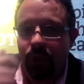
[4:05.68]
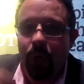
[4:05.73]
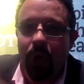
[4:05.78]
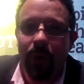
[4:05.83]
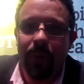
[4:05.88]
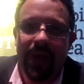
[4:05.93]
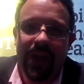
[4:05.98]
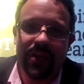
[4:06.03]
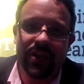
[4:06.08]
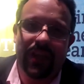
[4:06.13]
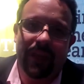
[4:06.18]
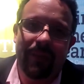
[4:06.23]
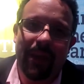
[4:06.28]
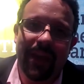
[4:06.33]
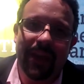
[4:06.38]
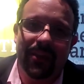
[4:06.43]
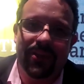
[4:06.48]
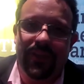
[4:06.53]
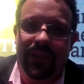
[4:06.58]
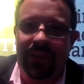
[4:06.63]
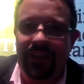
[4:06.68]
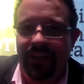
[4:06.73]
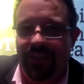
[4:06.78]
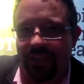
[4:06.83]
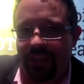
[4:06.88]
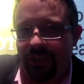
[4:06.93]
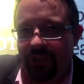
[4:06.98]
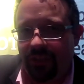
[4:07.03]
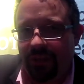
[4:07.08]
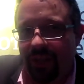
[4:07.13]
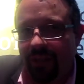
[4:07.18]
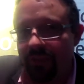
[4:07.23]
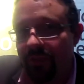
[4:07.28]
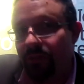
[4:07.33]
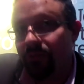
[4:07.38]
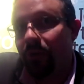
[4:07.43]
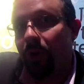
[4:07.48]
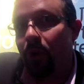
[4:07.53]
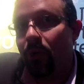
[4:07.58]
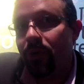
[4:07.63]
or we actually made it so that it's easy to give the
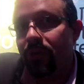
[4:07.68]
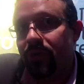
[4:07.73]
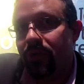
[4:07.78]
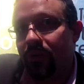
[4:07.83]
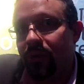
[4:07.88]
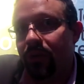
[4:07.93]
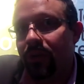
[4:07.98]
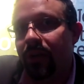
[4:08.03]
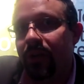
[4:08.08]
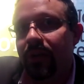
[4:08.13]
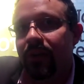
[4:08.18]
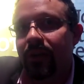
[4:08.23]
phone to